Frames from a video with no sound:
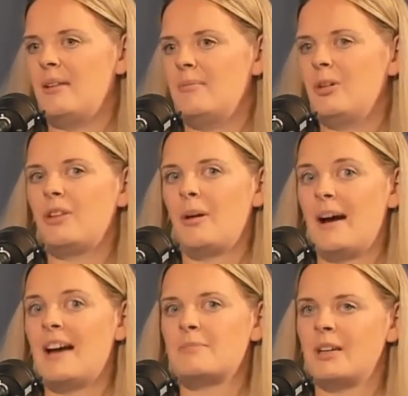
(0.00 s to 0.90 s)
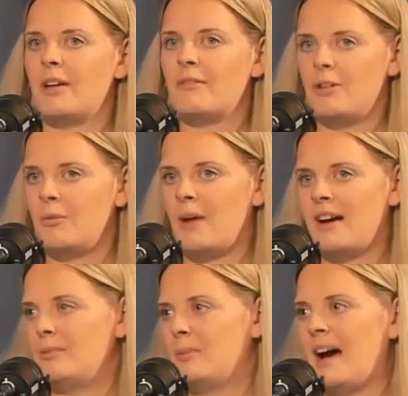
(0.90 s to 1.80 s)
Although it has been going for a
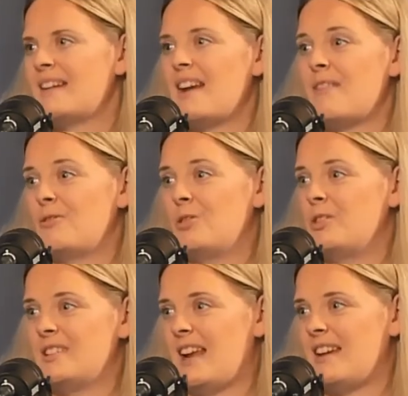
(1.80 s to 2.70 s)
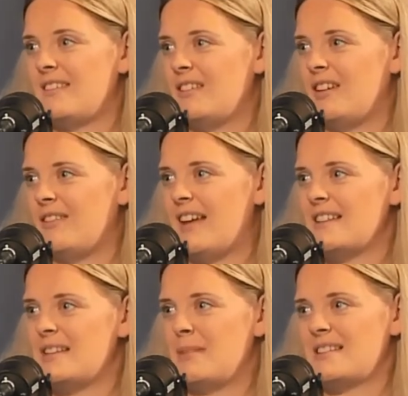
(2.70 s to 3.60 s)
while, but I'd never ordered anything off
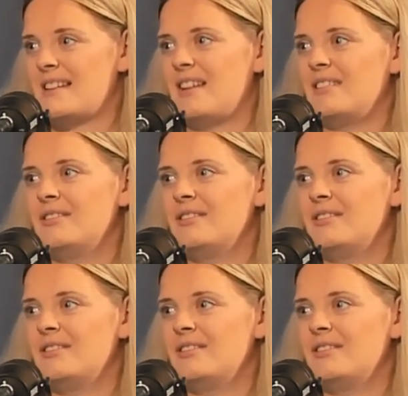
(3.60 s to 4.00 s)
Etsy myself